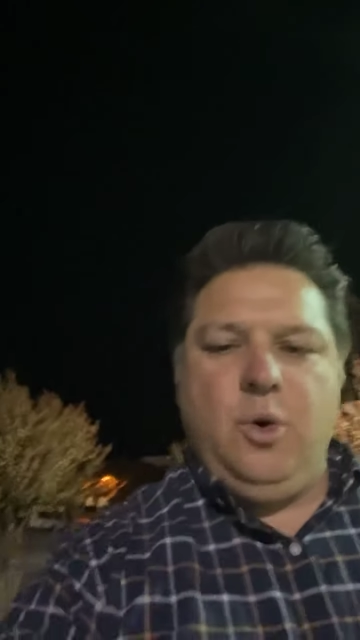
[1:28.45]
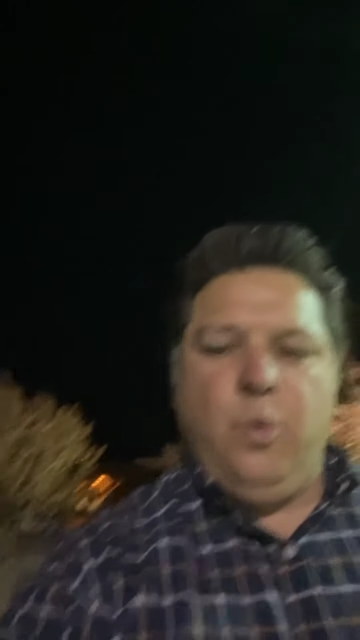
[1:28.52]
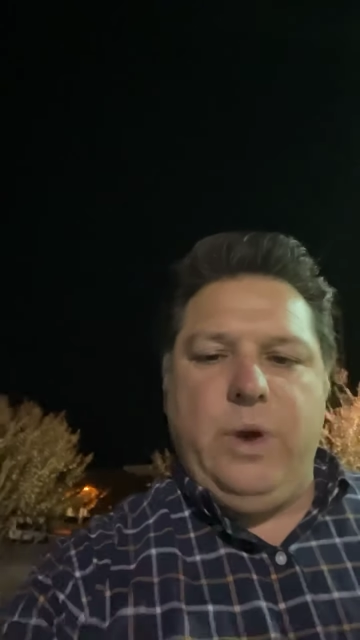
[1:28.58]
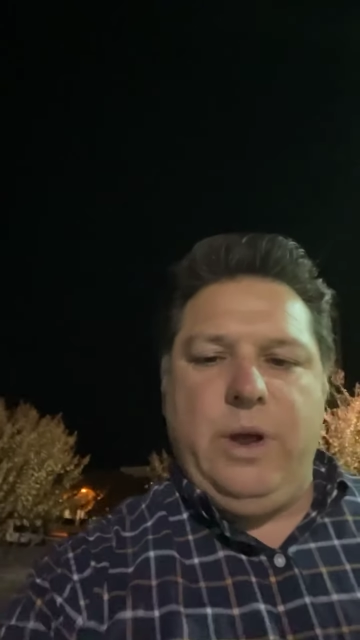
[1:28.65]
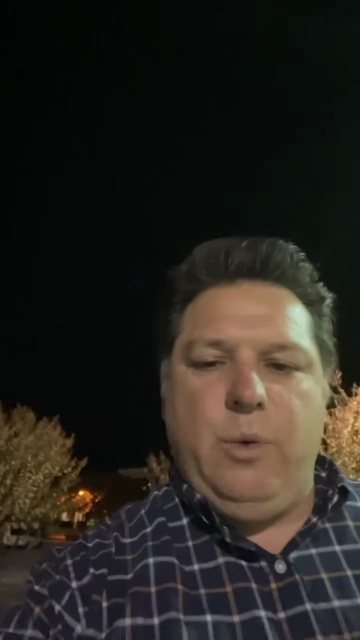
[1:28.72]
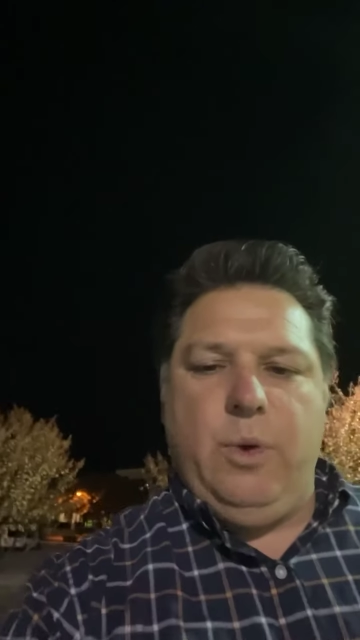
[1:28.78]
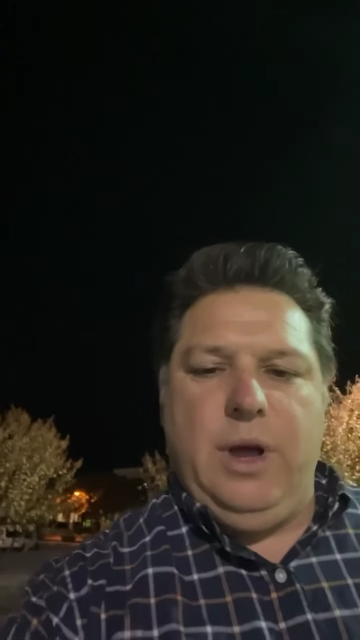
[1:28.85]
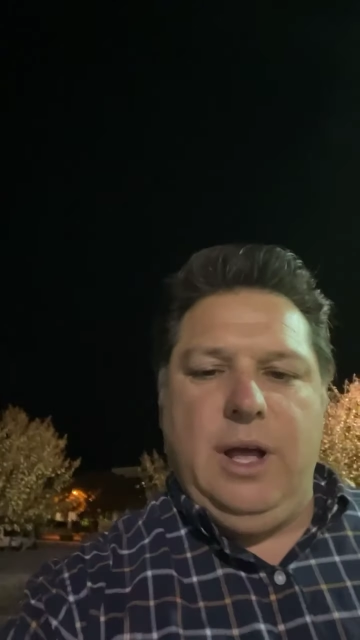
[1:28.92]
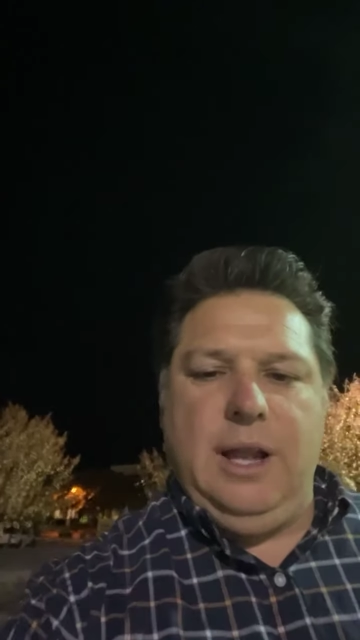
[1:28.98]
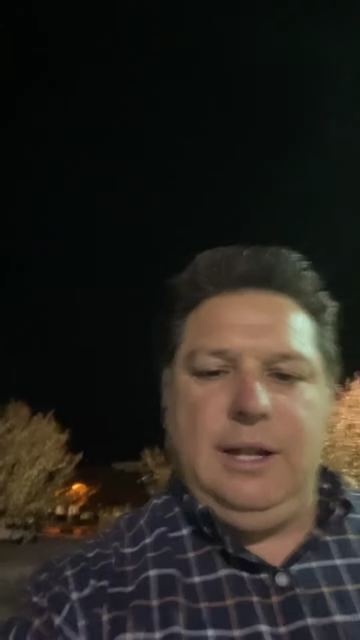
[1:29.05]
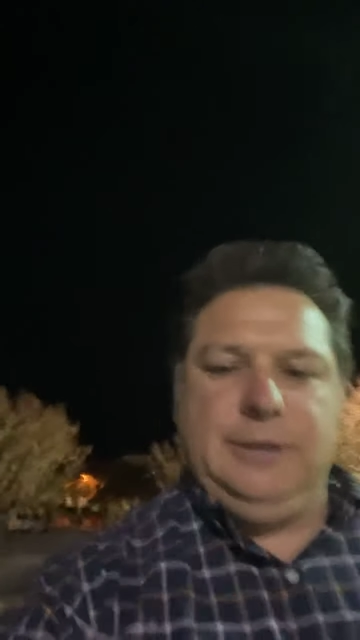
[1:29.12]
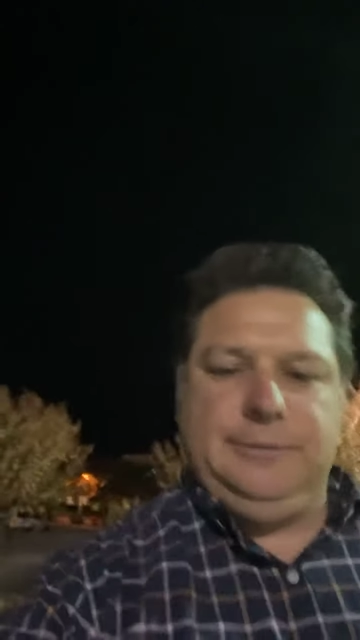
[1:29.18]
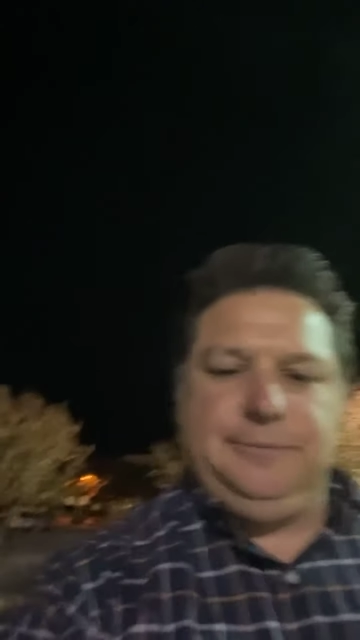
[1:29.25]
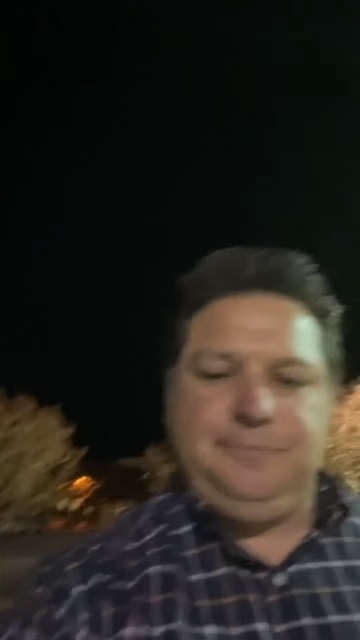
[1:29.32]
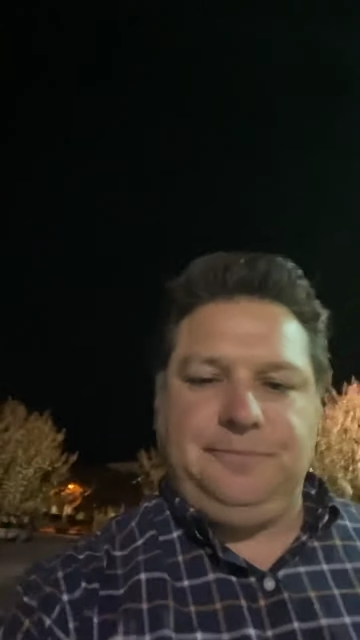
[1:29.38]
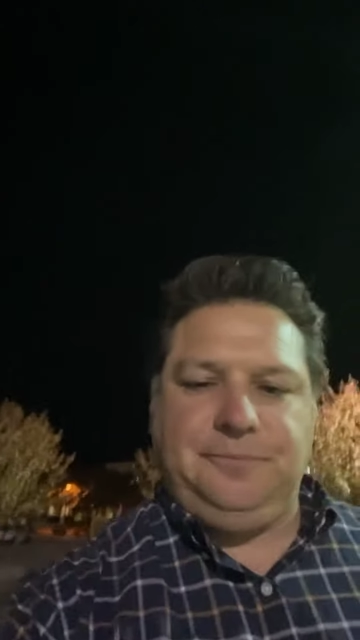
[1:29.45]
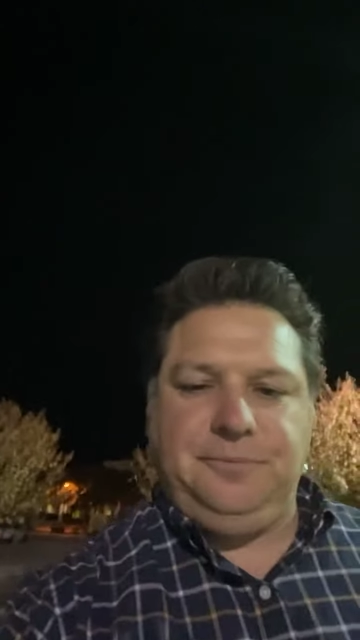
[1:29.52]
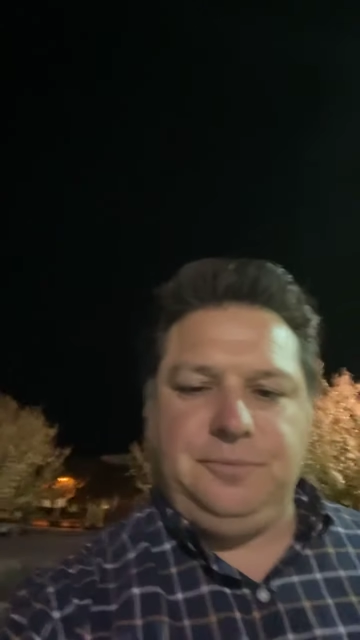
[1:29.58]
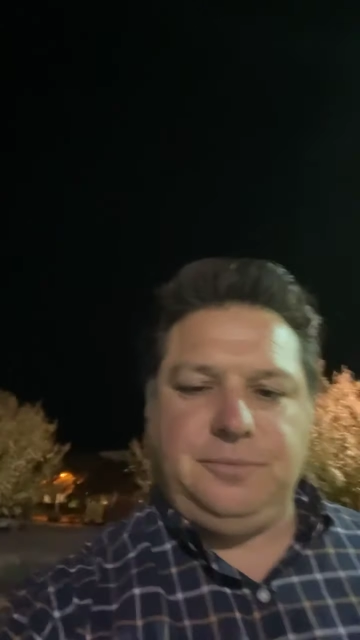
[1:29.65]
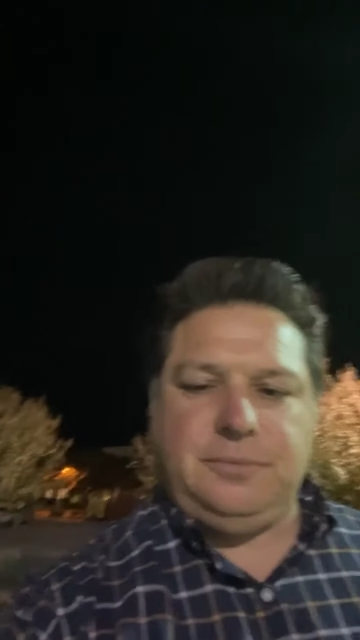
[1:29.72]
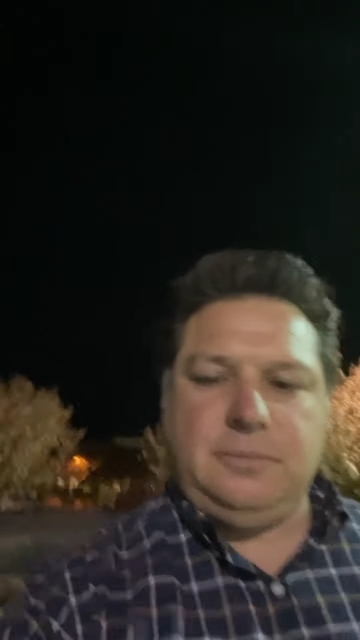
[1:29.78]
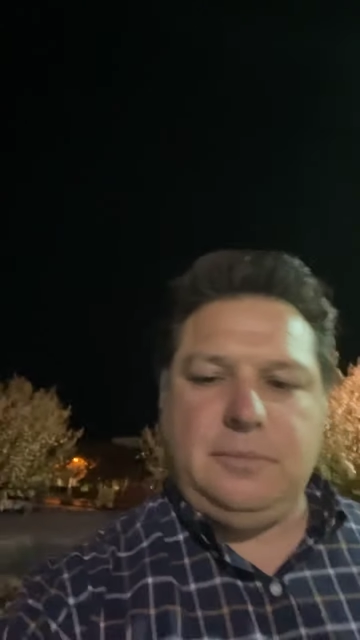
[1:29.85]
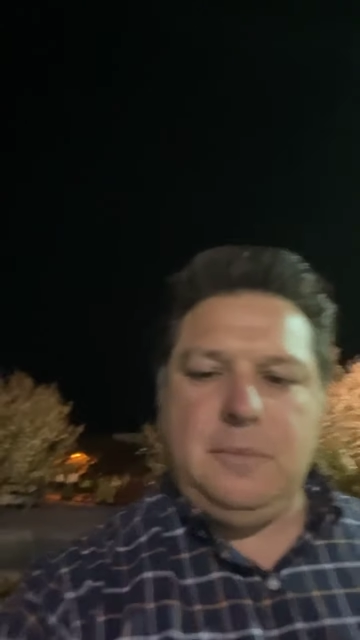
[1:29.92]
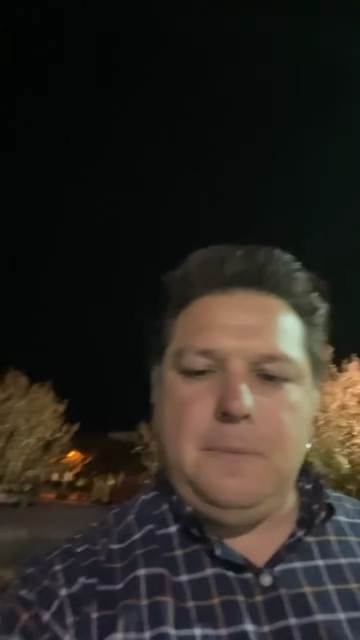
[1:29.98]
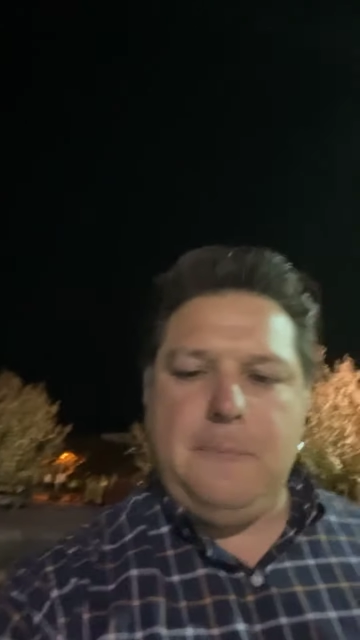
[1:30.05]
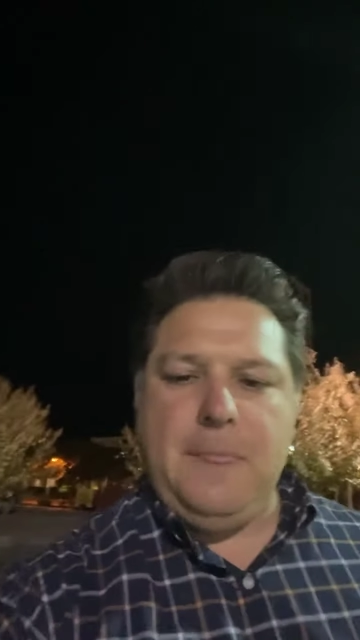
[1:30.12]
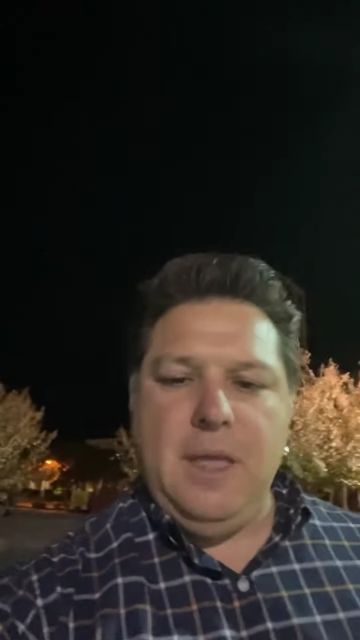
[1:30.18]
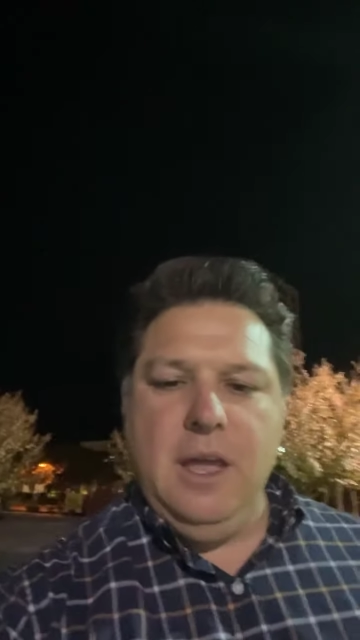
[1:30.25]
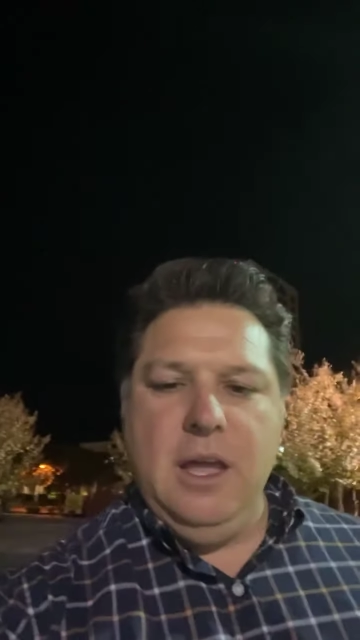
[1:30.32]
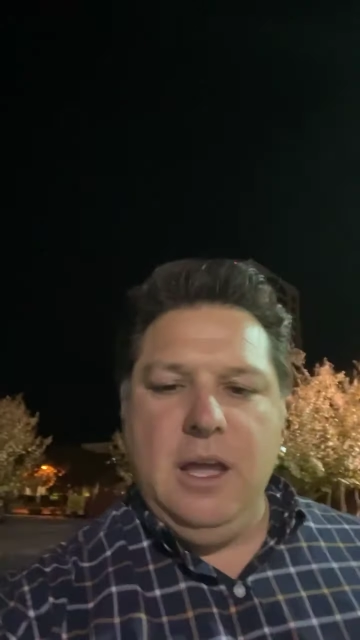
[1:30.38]
we will
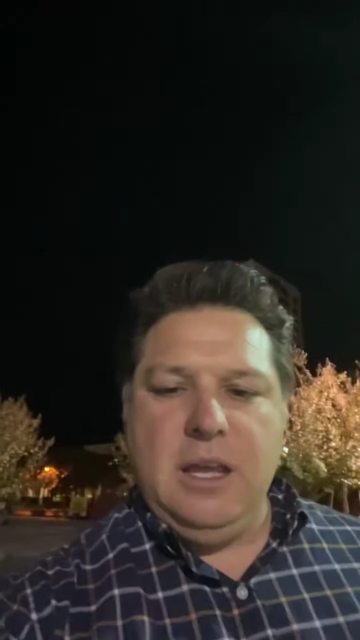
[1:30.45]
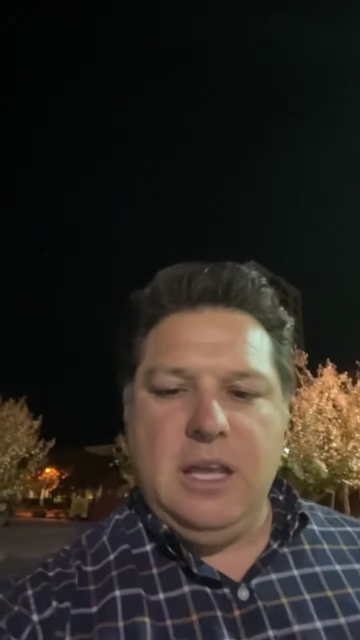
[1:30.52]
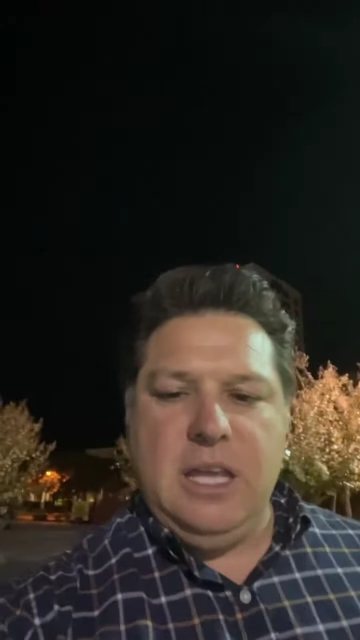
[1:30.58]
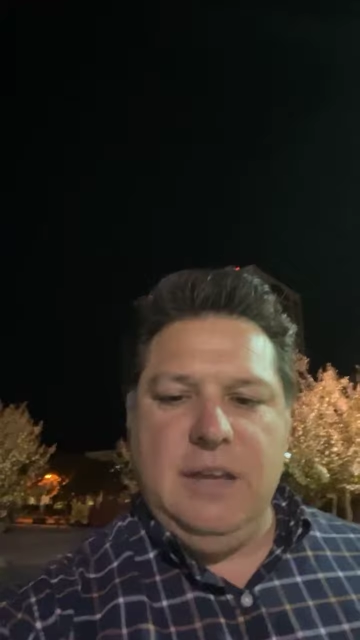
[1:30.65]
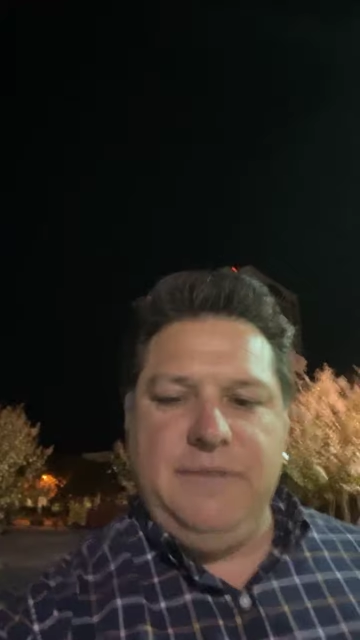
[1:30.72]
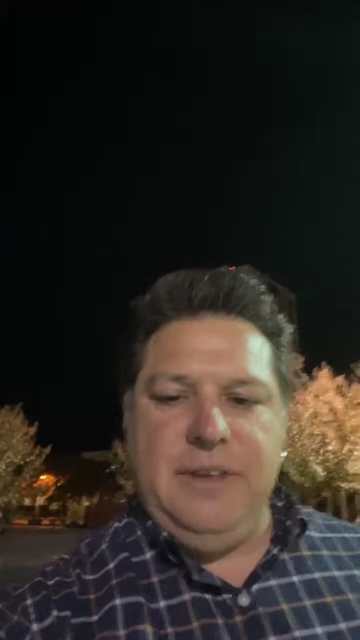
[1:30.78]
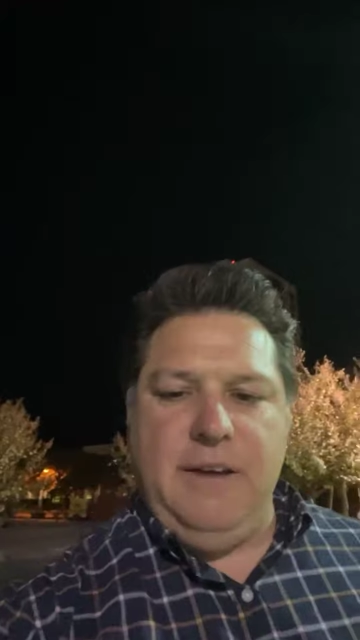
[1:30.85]
give